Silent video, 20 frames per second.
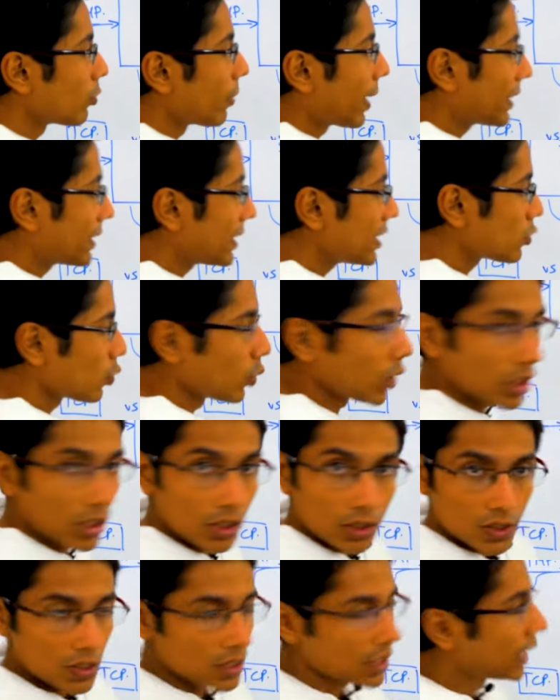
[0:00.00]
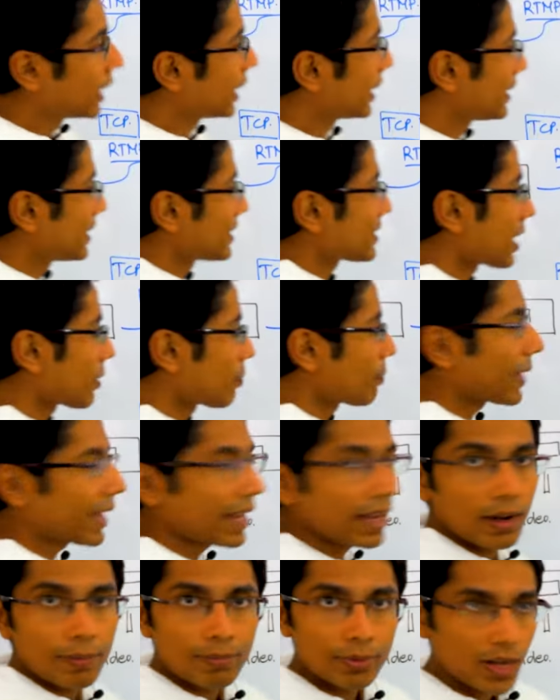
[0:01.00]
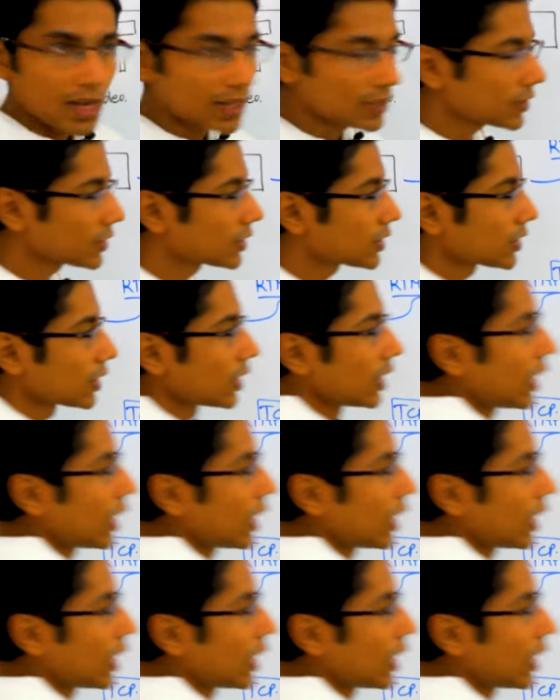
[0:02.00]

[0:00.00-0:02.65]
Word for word: by these workers. They start picking up tasks